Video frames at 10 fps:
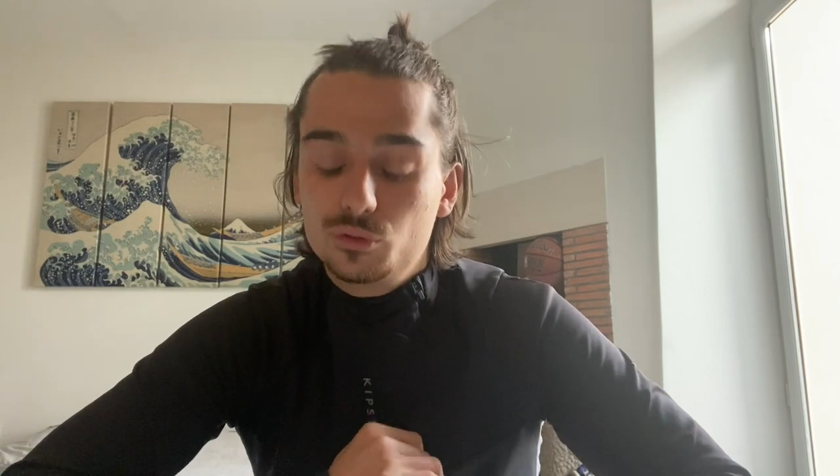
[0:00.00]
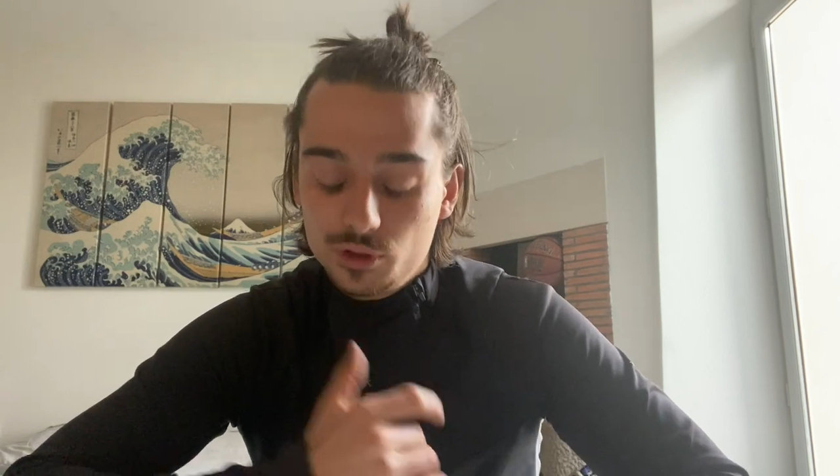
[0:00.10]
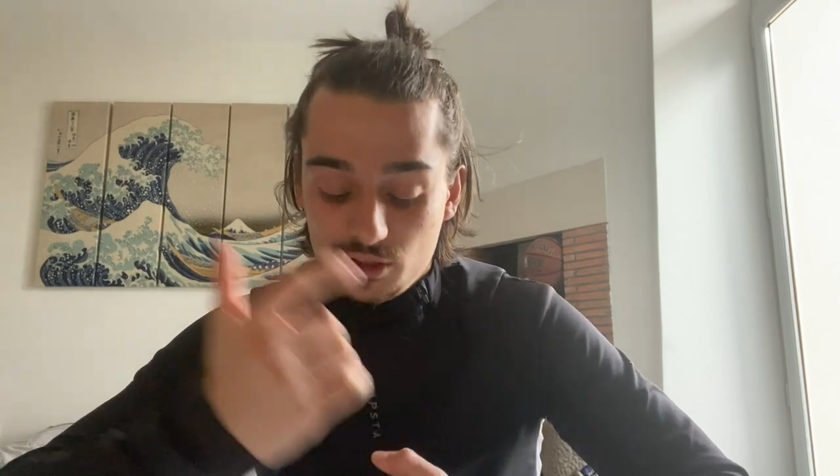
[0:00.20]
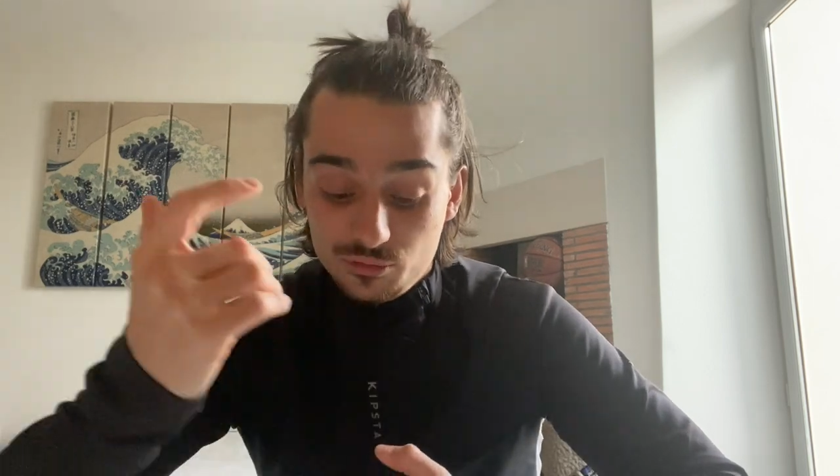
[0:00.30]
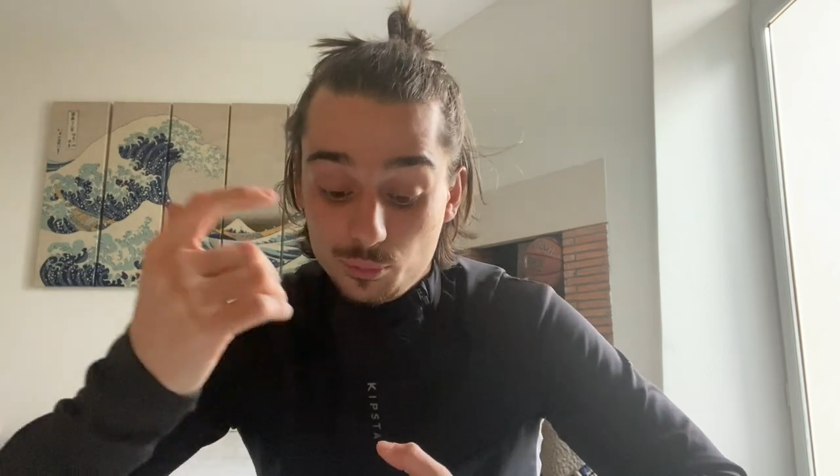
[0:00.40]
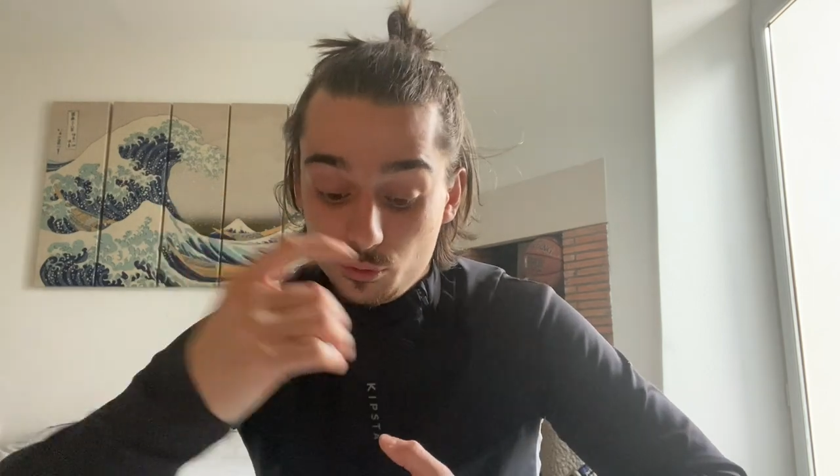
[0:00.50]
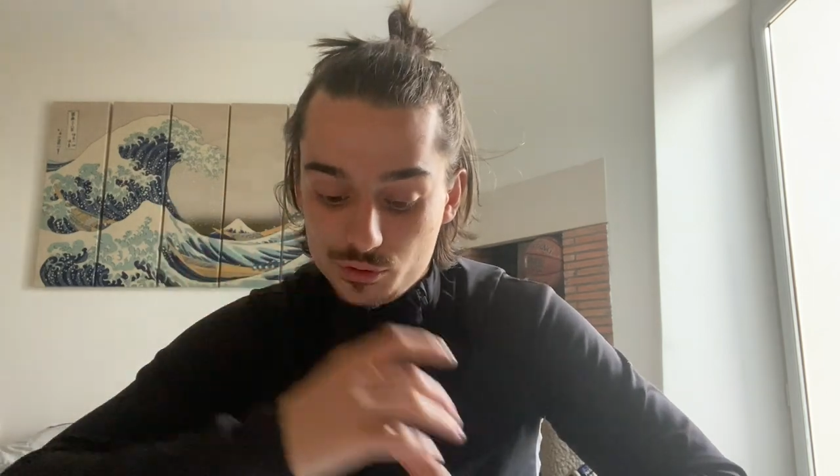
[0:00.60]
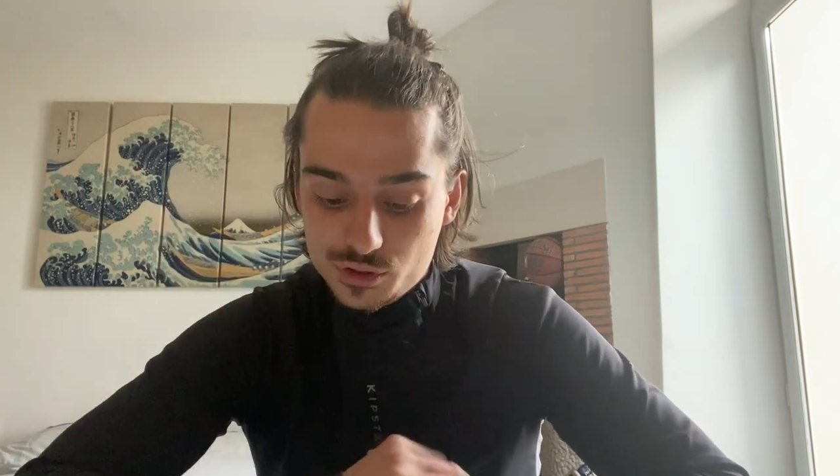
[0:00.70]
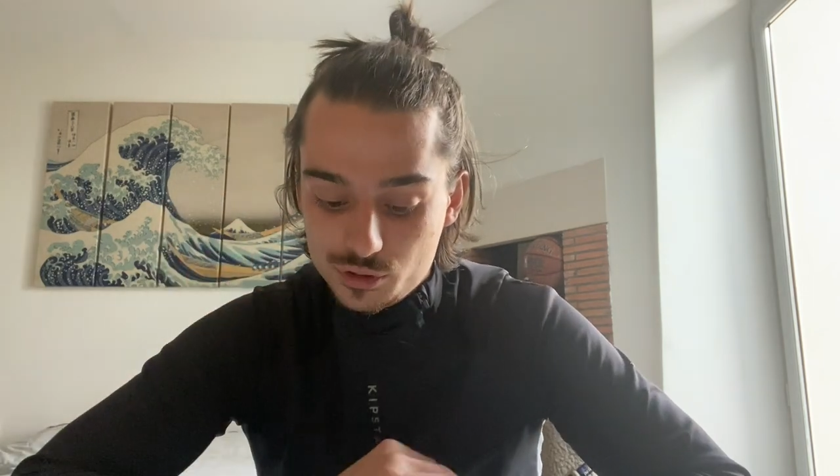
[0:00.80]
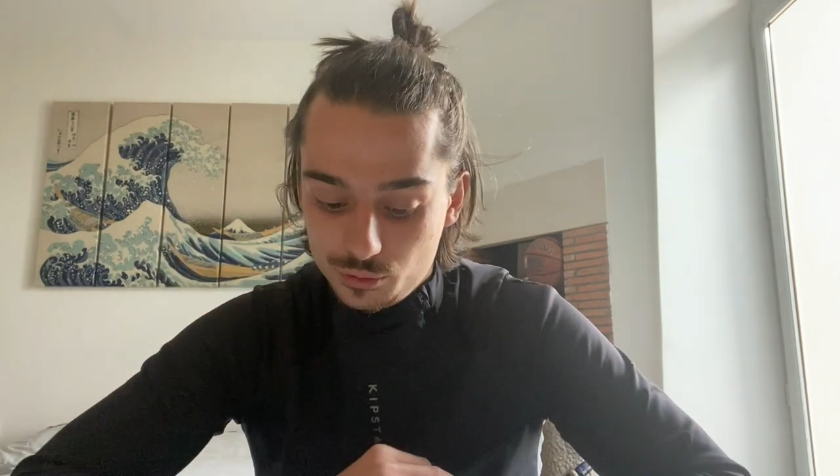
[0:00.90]
to give
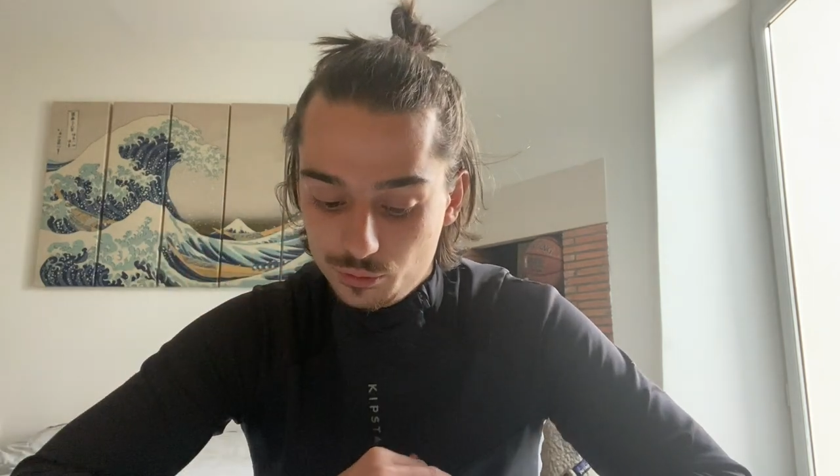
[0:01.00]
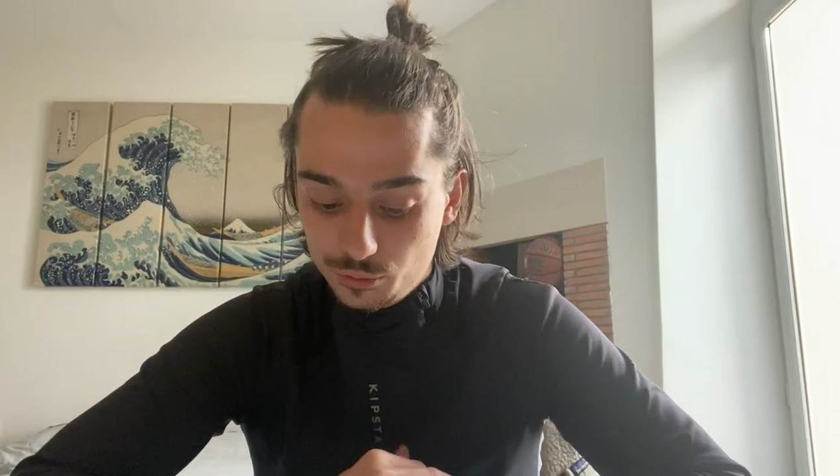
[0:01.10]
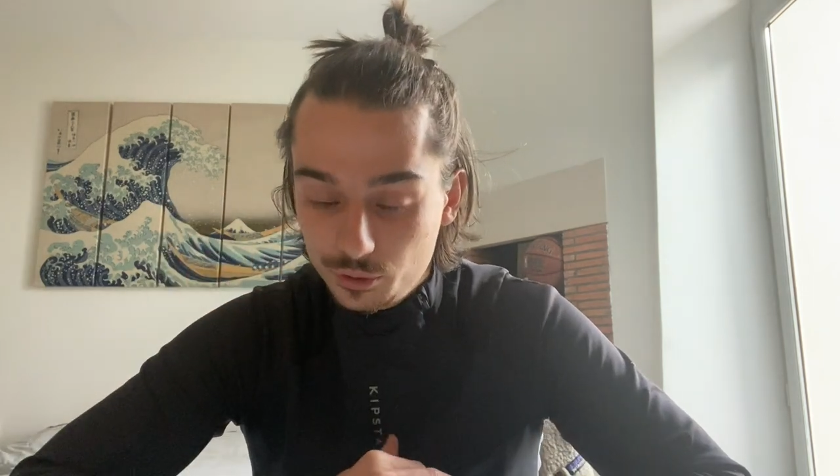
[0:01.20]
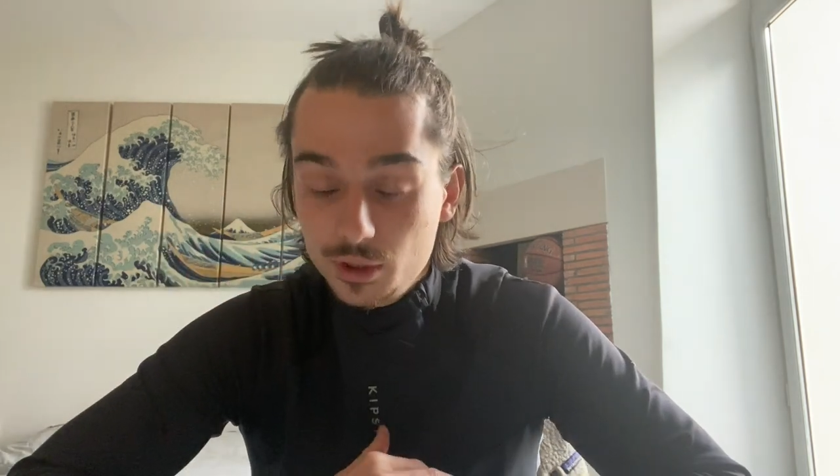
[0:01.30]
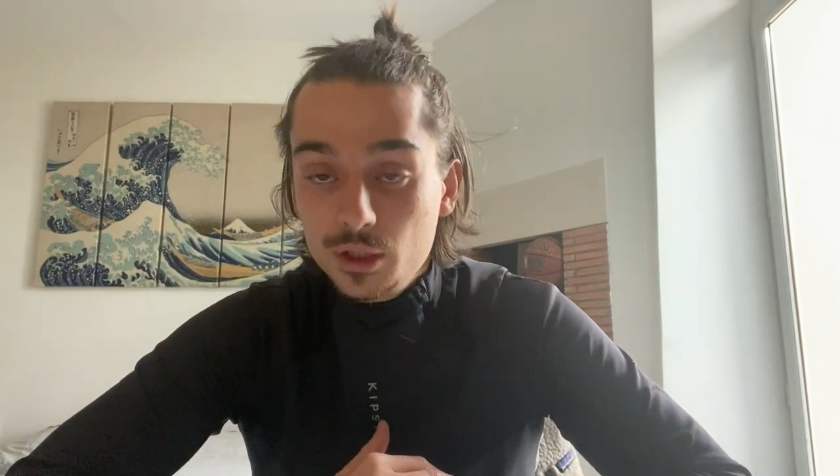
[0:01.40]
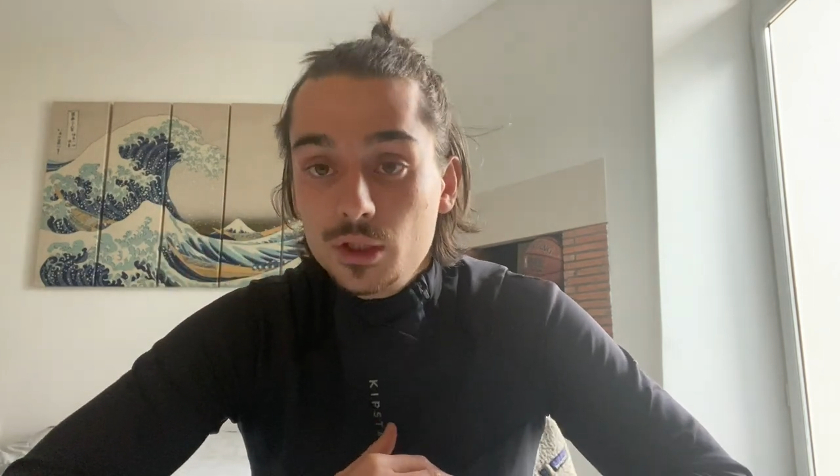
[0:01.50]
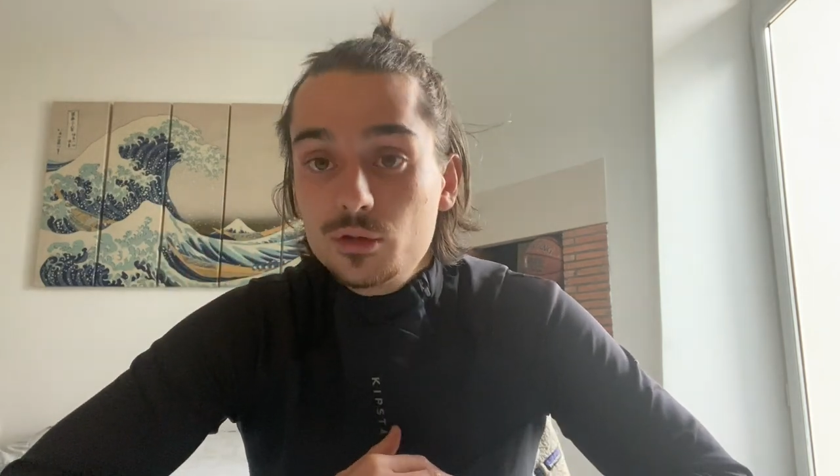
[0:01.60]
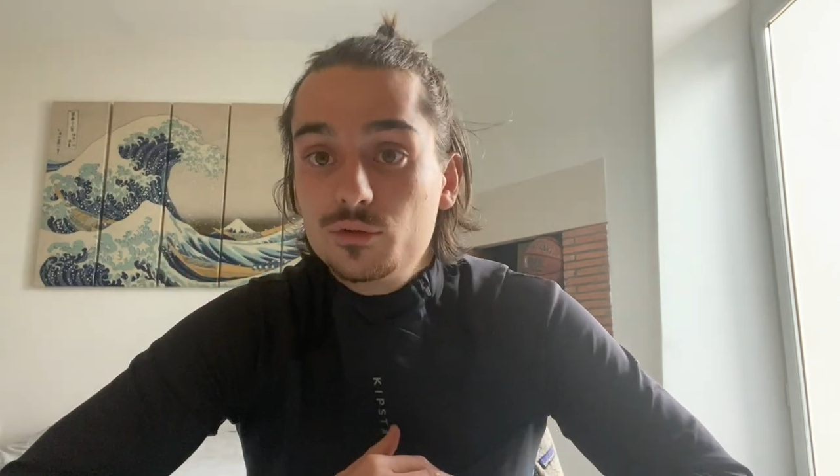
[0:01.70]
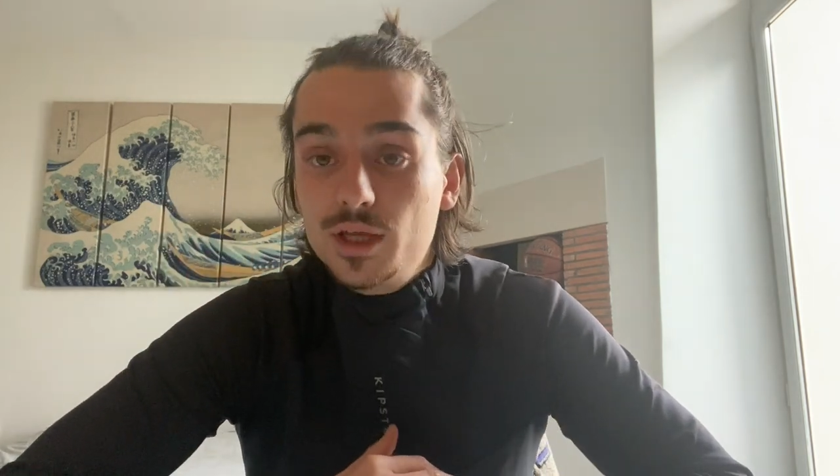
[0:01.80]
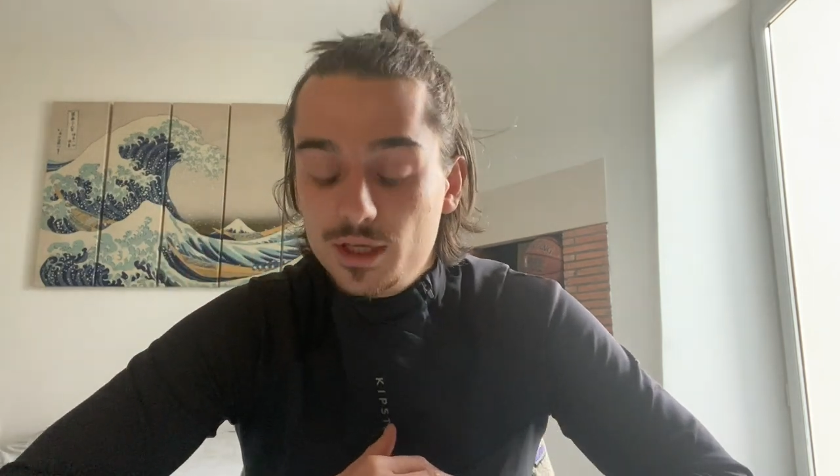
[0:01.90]
birth to
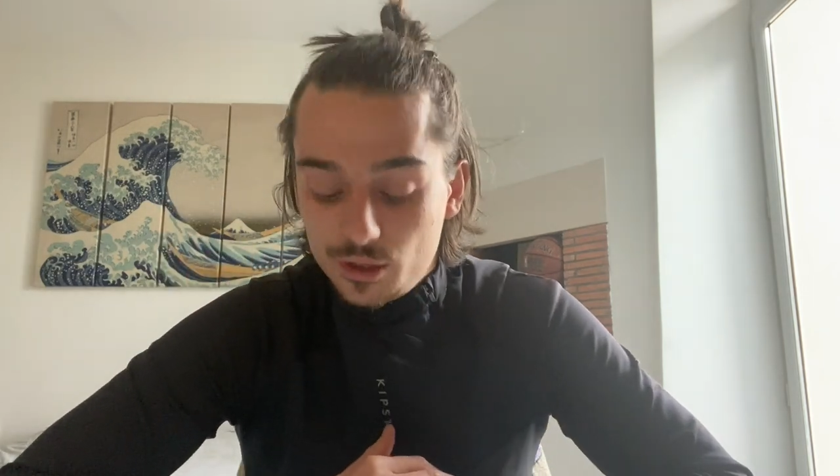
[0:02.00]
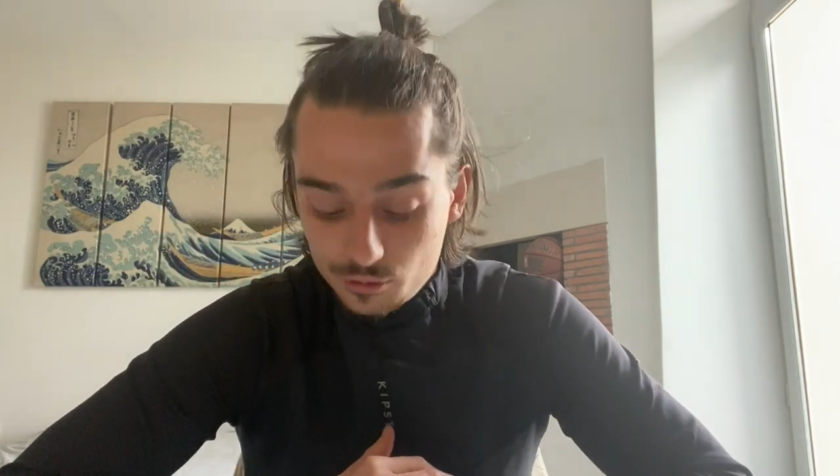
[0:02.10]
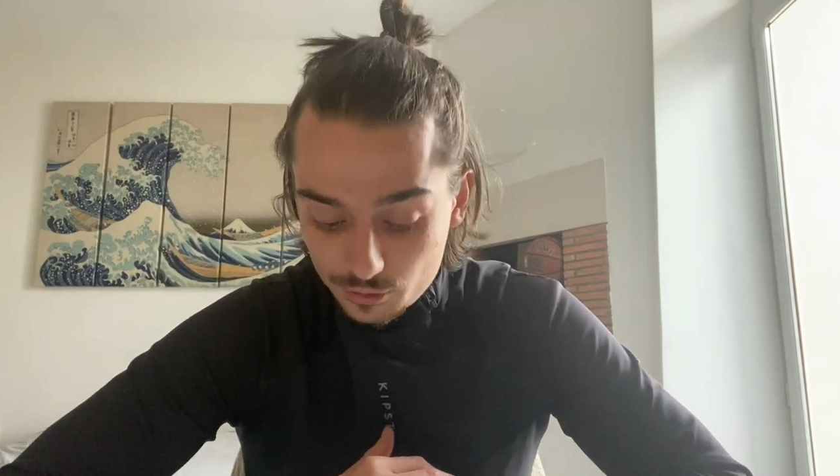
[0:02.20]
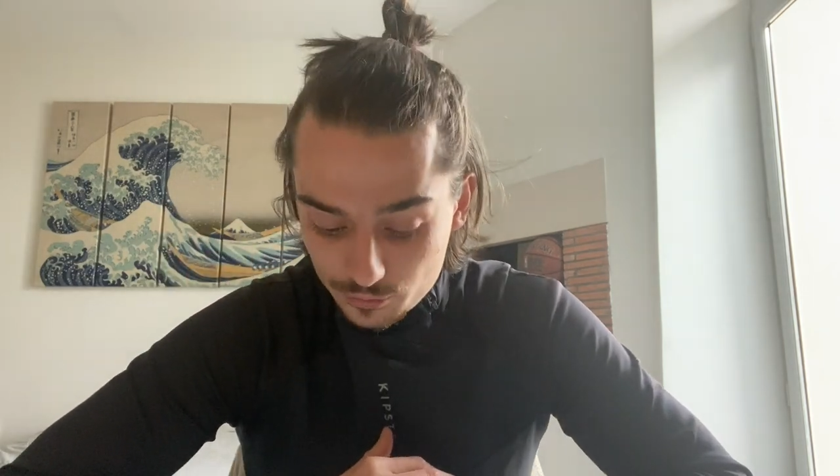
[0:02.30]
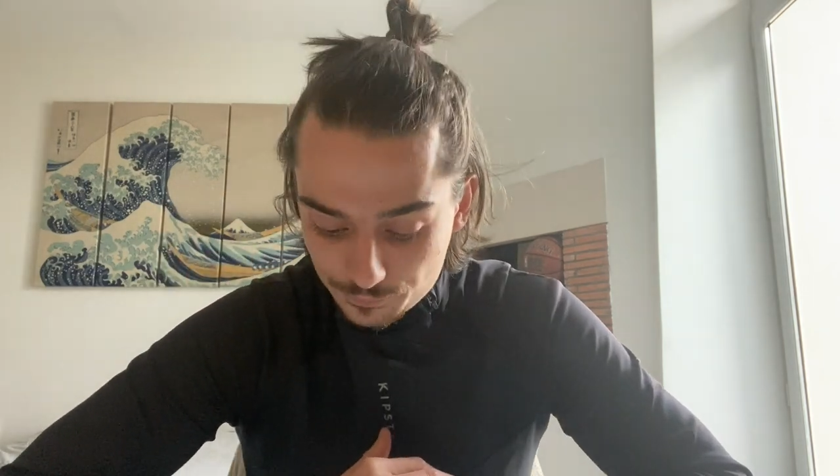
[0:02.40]
to their young.